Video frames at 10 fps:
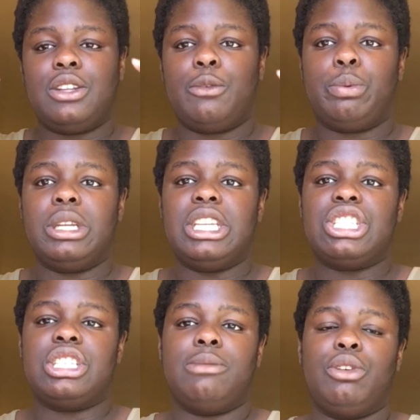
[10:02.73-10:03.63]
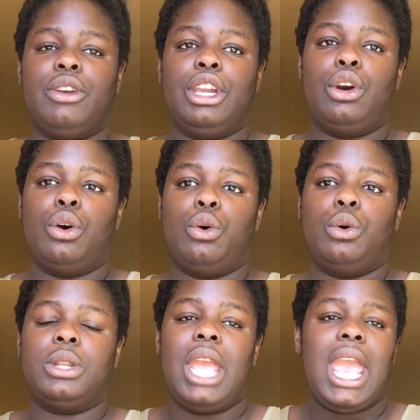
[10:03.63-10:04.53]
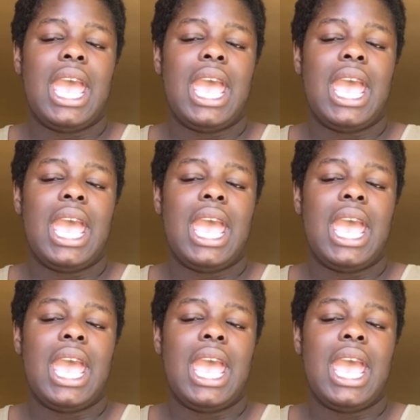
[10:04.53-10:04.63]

little pretty shimmery gold.